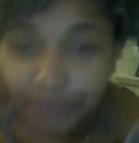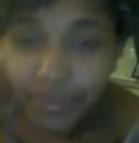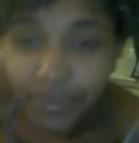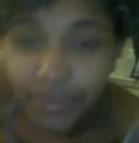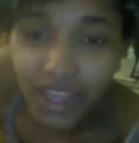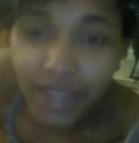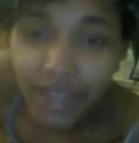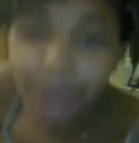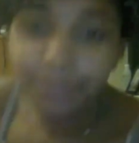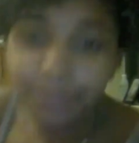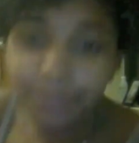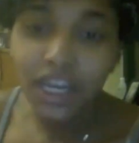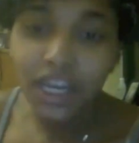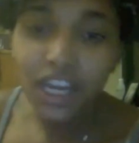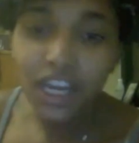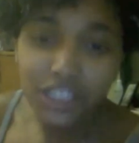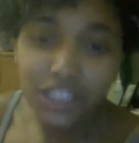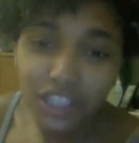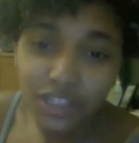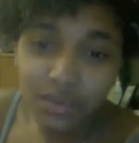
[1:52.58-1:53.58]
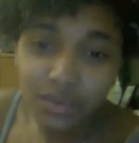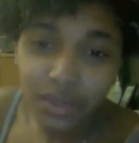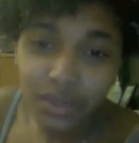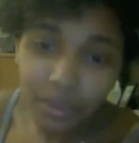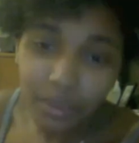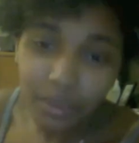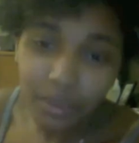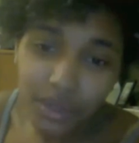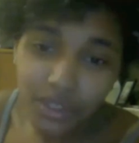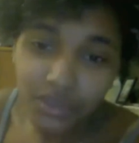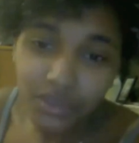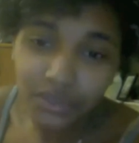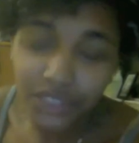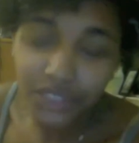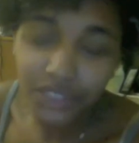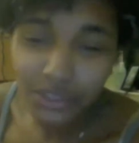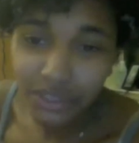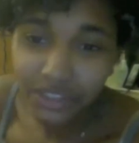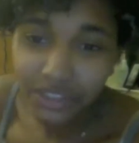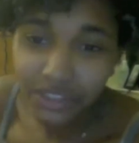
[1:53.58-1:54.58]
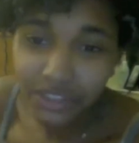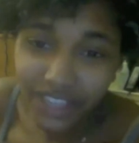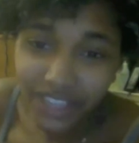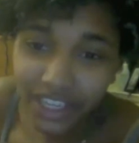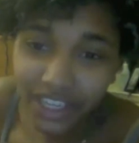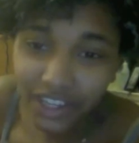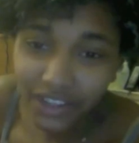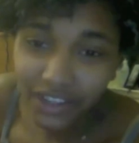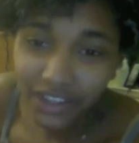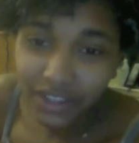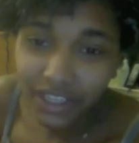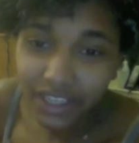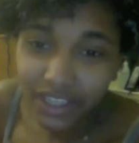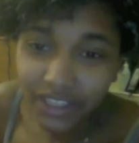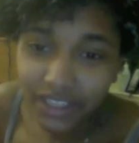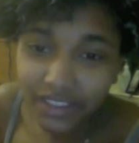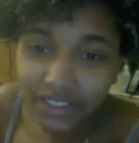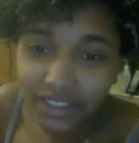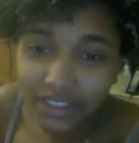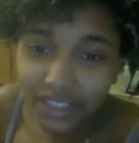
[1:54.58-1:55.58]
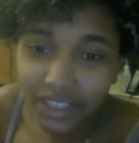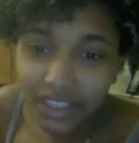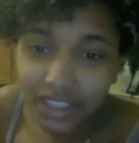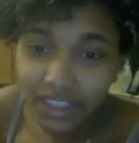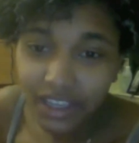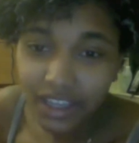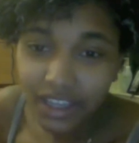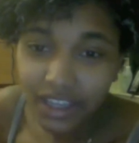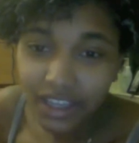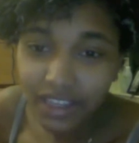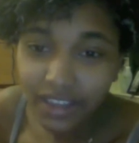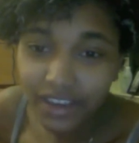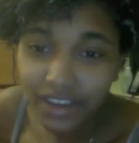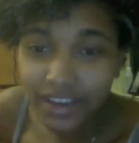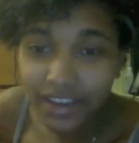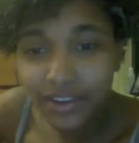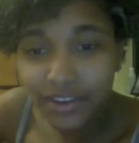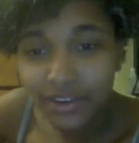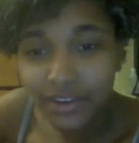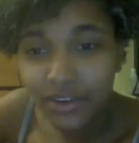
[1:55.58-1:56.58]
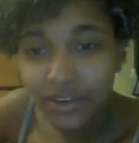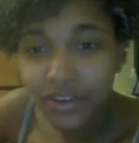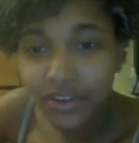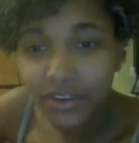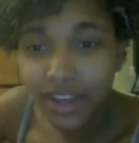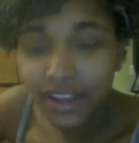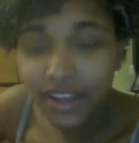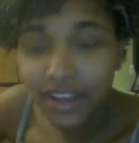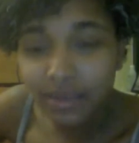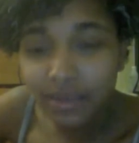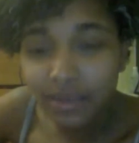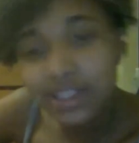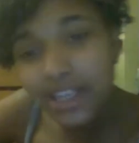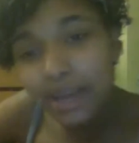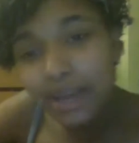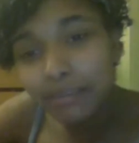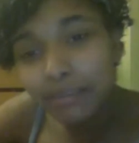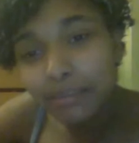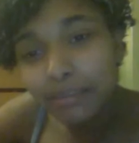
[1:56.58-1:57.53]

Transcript: yep, just wanted to post a really short video and let you know what's up.